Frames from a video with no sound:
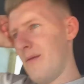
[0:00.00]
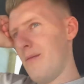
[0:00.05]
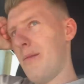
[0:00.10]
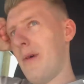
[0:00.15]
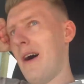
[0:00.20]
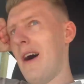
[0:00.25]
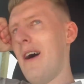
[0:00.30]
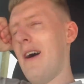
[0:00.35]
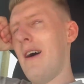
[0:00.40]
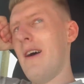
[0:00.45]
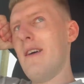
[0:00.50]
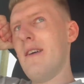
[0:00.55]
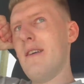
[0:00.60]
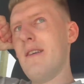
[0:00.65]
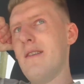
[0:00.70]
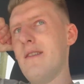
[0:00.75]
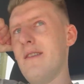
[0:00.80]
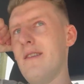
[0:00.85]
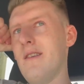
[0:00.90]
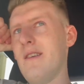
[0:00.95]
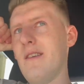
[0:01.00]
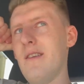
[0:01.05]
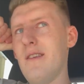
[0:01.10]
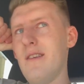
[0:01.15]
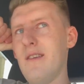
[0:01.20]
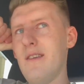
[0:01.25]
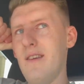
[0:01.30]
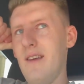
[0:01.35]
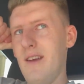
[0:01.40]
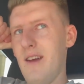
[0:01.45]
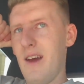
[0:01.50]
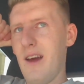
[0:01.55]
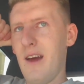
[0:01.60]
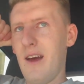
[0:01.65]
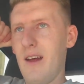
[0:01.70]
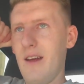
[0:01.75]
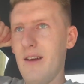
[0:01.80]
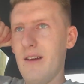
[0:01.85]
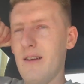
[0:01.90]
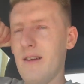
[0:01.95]
But
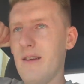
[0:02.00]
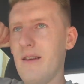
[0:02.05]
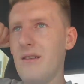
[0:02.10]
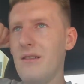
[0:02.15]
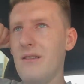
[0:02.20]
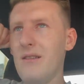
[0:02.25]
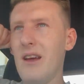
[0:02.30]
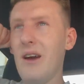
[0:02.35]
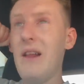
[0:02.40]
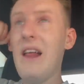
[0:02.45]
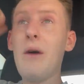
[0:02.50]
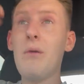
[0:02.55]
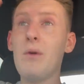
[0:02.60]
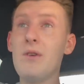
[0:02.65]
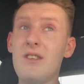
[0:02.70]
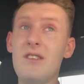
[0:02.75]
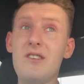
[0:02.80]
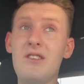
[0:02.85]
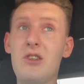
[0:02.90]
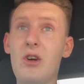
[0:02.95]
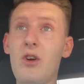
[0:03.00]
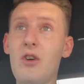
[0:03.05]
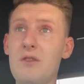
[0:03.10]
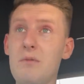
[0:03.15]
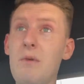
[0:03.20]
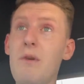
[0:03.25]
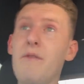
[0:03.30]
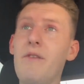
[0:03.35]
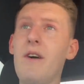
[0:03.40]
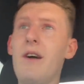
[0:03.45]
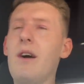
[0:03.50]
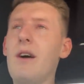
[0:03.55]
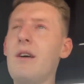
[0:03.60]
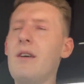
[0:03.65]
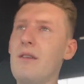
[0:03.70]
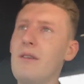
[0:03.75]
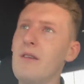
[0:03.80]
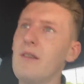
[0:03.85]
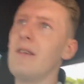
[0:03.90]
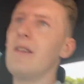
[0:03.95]
yeah, that was in stock, to be fair.
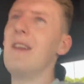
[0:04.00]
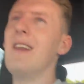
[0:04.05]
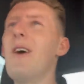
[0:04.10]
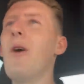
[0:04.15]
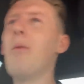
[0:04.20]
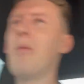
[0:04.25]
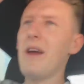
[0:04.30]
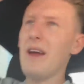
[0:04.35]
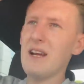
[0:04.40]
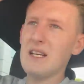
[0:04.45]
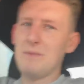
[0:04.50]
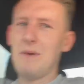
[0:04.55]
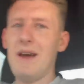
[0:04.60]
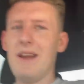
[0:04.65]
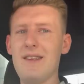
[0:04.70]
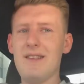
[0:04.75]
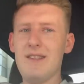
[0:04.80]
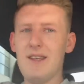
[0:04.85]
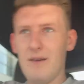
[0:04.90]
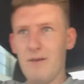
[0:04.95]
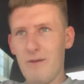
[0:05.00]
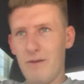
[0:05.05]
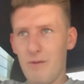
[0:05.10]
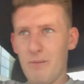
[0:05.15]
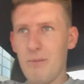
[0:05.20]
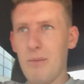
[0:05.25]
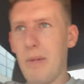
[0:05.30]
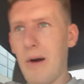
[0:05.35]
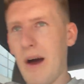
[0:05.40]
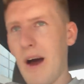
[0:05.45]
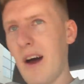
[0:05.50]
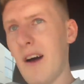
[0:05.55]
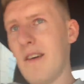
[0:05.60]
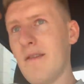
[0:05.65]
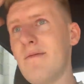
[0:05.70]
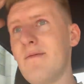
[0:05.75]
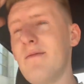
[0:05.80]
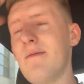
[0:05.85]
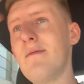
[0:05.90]
A little bit expensive, but